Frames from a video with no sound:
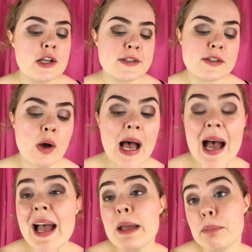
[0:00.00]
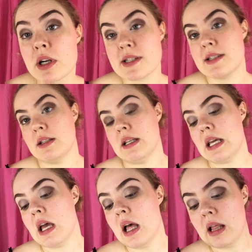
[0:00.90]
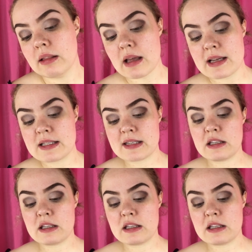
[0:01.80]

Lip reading: So I personally like to